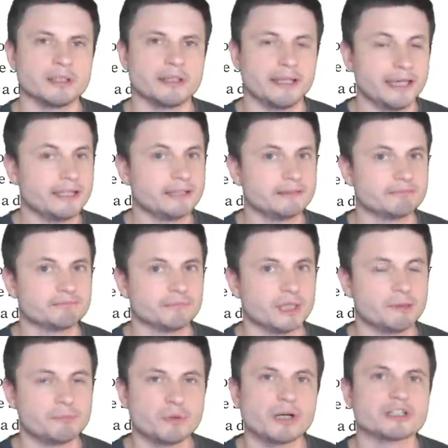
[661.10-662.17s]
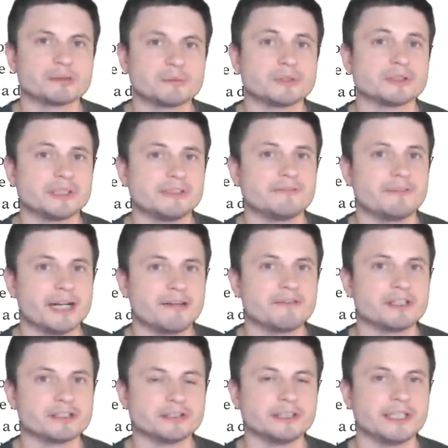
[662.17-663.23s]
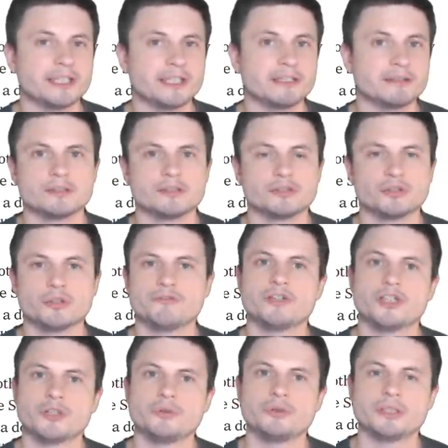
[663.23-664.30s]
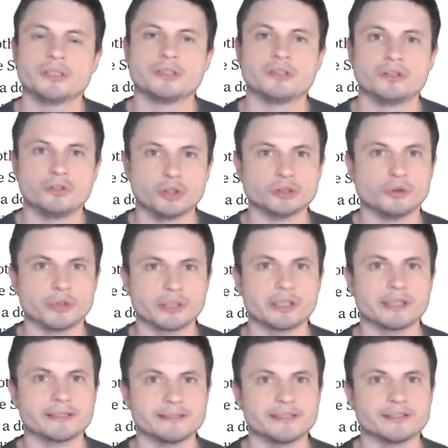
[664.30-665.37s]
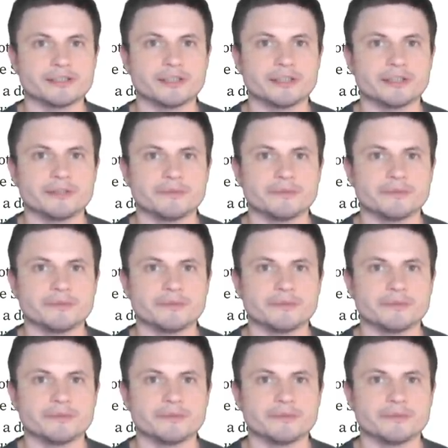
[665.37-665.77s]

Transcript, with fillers: Then, approximately 5 years later, Soviet Union no longer existed.